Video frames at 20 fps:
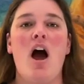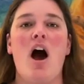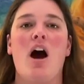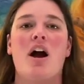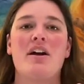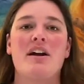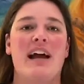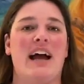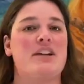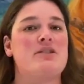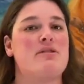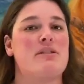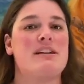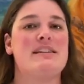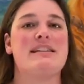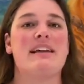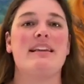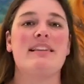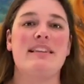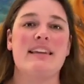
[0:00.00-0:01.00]
Our
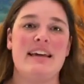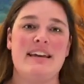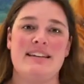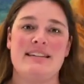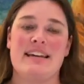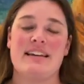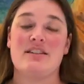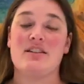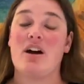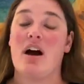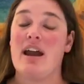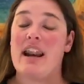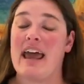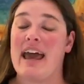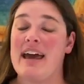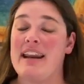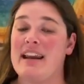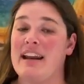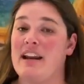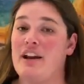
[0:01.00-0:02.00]
naturalist Elise has gone
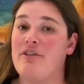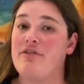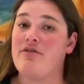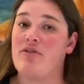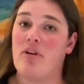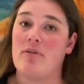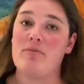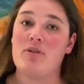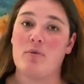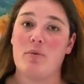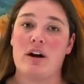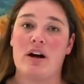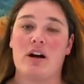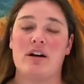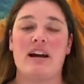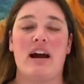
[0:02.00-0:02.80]
ahead and informed the winner.